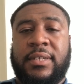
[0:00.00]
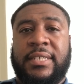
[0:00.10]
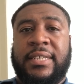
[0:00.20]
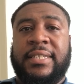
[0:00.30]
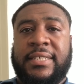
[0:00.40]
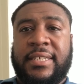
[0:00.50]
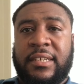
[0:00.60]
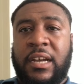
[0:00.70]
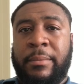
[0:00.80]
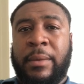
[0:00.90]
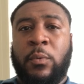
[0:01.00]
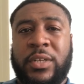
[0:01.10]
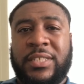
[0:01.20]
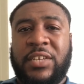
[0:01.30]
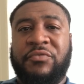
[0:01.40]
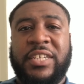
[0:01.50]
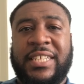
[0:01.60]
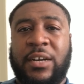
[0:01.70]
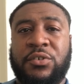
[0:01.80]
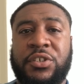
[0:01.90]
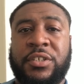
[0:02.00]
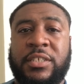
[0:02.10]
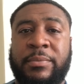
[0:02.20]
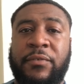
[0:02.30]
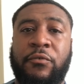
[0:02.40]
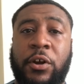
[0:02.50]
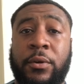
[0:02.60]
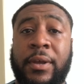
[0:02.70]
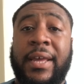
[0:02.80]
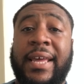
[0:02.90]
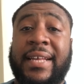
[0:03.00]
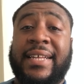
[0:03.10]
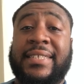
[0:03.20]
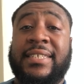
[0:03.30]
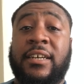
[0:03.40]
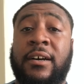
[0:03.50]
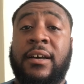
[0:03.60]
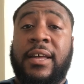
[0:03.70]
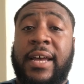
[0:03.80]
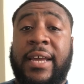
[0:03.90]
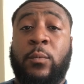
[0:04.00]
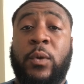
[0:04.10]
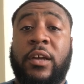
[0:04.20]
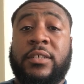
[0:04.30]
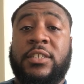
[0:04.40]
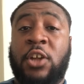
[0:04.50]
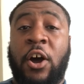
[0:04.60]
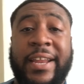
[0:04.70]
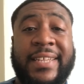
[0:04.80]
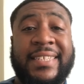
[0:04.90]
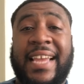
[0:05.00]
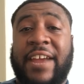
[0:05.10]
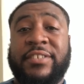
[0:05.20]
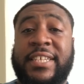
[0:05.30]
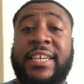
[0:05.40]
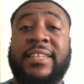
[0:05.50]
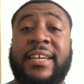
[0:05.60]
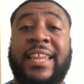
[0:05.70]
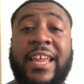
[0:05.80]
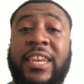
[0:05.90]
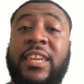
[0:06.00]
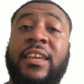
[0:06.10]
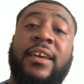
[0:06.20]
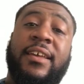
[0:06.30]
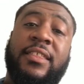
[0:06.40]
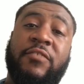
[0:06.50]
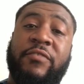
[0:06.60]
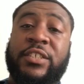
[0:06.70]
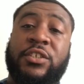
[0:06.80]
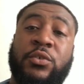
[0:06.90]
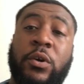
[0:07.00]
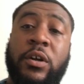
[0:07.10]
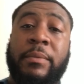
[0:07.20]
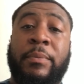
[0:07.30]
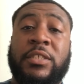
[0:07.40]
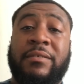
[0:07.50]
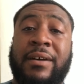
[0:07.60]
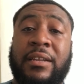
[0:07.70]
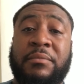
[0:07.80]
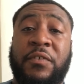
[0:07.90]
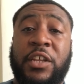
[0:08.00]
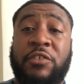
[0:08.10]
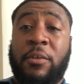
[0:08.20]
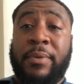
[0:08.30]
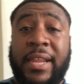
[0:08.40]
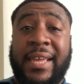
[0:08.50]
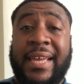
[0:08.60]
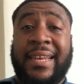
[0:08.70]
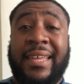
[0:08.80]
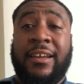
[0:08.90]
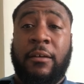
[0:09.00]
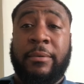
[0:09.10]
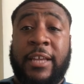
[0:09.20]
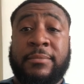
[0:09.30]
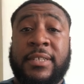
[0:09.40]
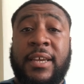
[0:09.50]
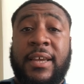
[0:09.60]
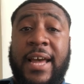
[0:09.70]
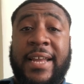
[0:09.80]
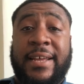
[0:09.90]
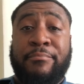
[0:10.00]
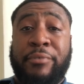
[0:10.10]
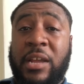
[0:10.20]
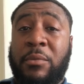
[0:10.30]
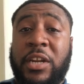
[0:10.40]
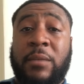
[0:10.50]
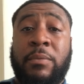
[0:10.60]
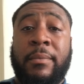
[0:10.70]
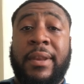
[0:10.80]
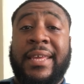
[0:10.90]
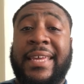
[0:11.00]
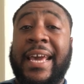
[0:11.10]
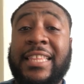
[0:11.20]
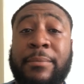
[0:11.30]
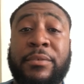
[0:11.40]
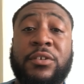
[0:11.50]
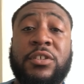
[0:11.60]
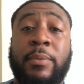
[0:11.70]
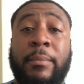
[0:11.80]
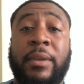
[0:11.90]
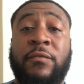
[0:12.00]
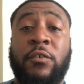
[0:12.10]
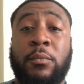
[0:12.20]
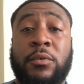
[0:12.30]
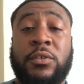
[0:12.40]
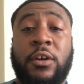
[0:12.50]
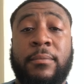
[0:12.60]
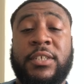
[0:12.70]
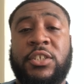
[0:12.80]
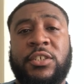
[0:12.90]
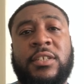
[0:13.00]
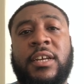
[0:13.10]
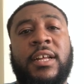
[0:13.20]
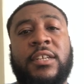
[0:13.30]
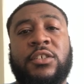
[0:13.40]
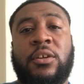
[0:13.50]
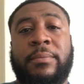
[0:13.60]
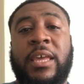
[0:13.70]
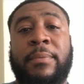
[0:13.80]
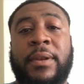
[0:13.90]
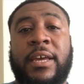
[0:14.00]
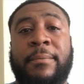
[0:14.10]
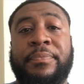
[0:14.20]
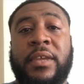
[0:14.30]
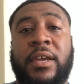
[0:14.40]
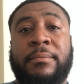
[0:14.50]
as in this season coming up, I want to see Reece Nelson, Smith-Rowe, Nketiah and Willock starting as a guaranteed, and then the rest of the squad can be put around them for the Europa League and League Cup games. And then bring them on in the Premier League, get them used to Premier League football. Let's just stop keeping them